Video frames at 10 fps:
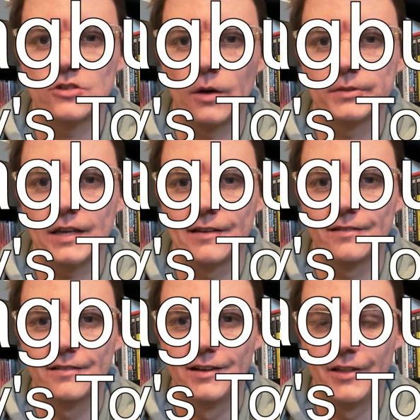Top
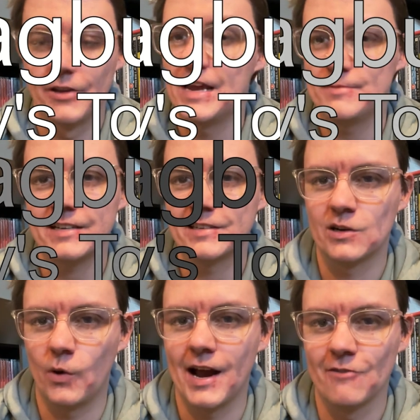10. The name's actually
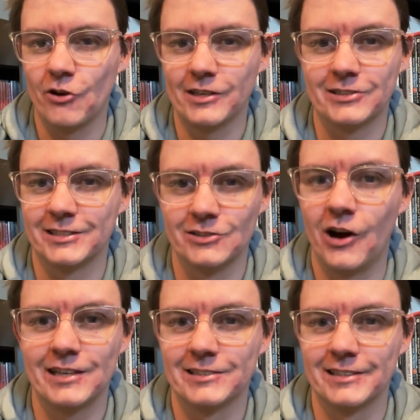quite ironic because it's
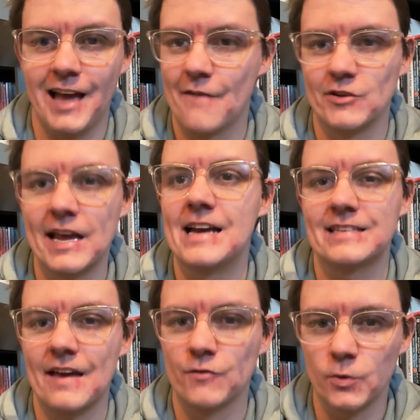not actually every day,
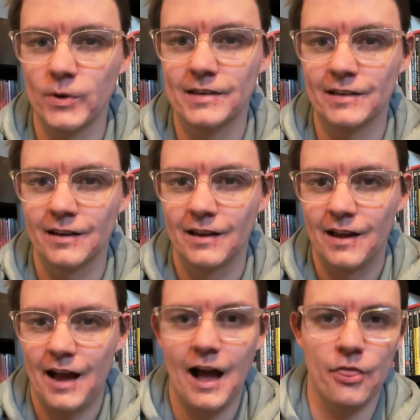it's every week
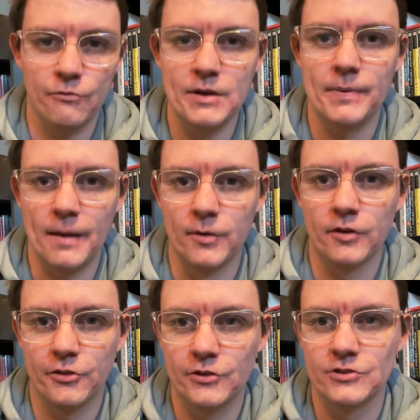at 3pm on
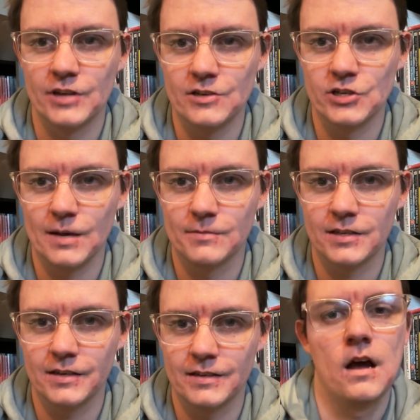a Thursday
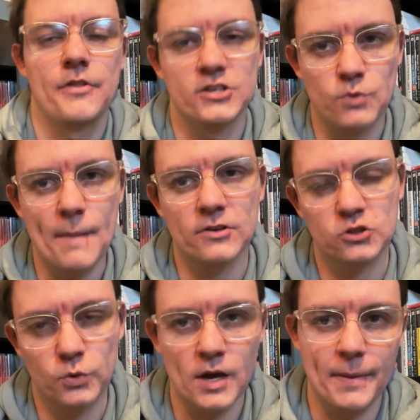GMT. The Swagbucks
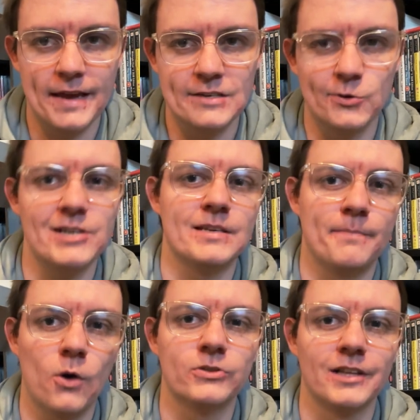Twitter page, we actually
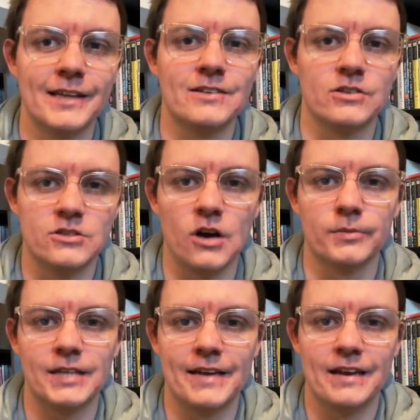post a link to the
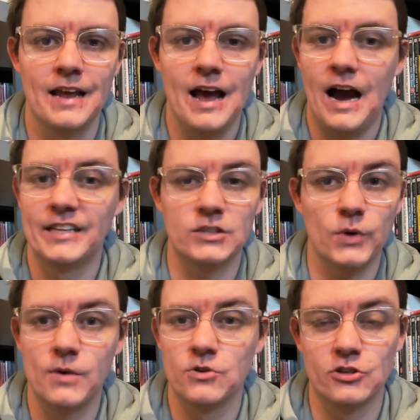top 10, and that's
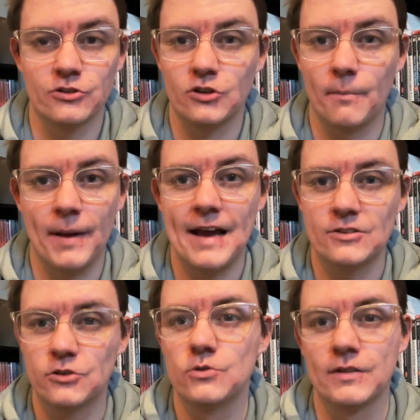where you would just compare
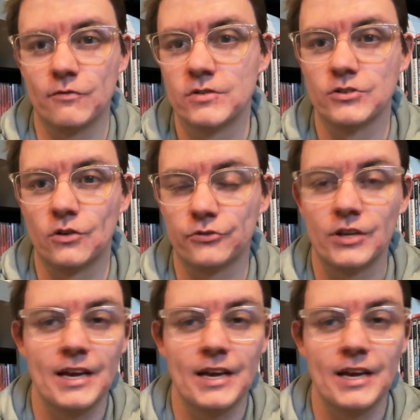two different results.